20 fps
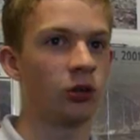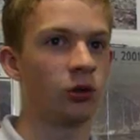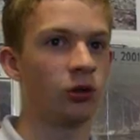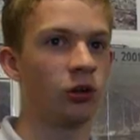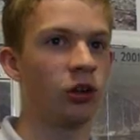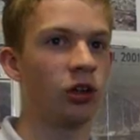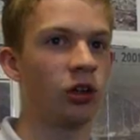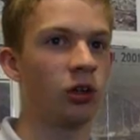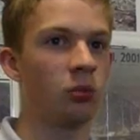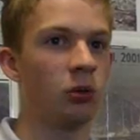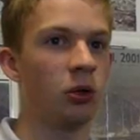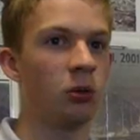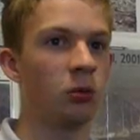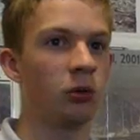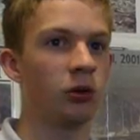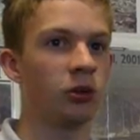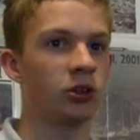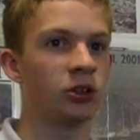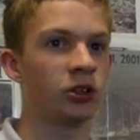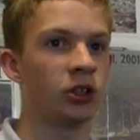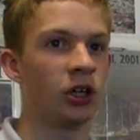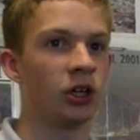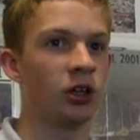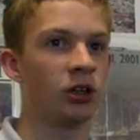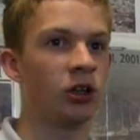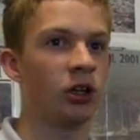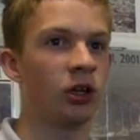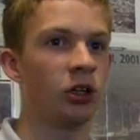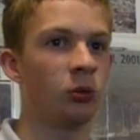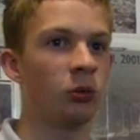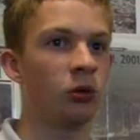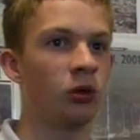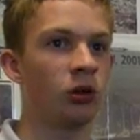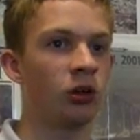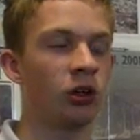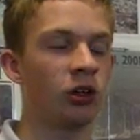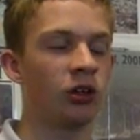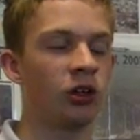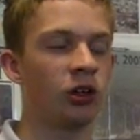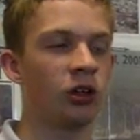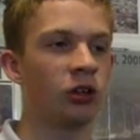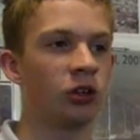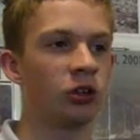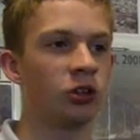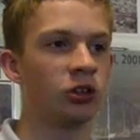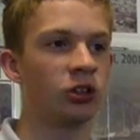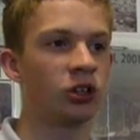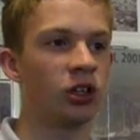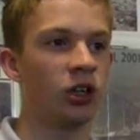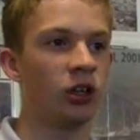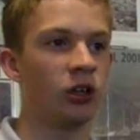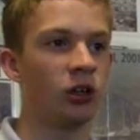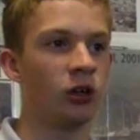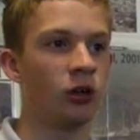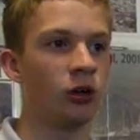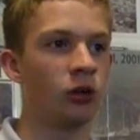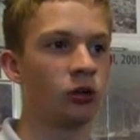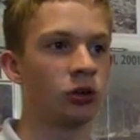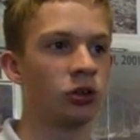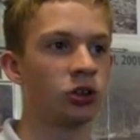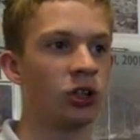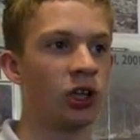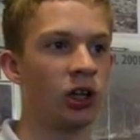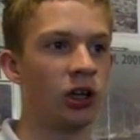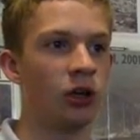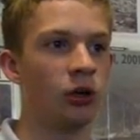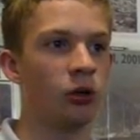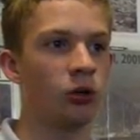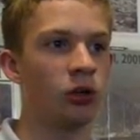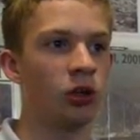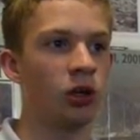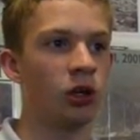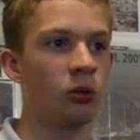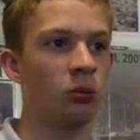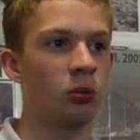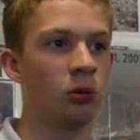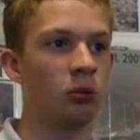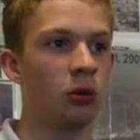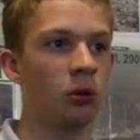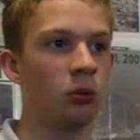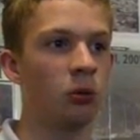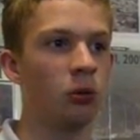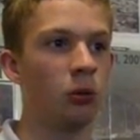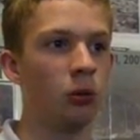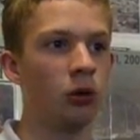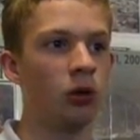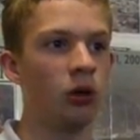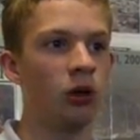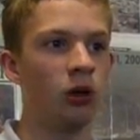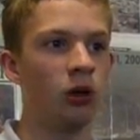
I don't think people are scared anymore. I think they're just getting the wrong stereotype of people.